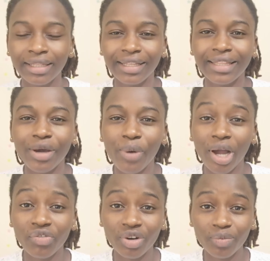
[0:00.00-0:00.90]
The other
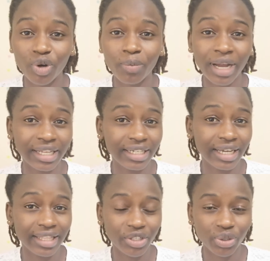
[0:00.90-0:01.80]
work from home
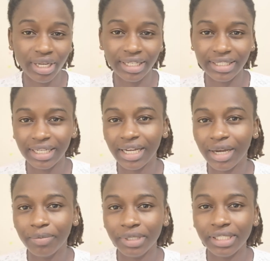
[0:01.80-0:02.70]
idea that you can take
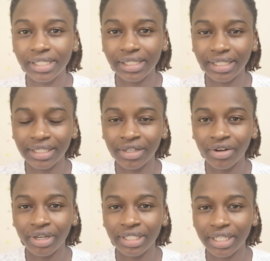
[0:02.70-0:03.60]
up is creating
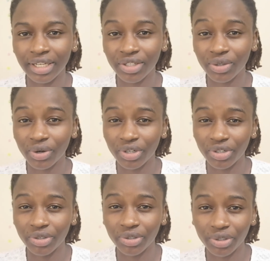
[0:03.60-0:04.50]
content on
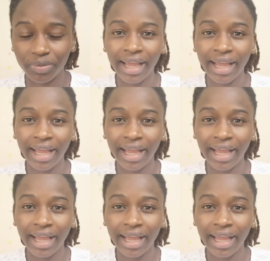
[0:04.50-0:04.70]
YouTube.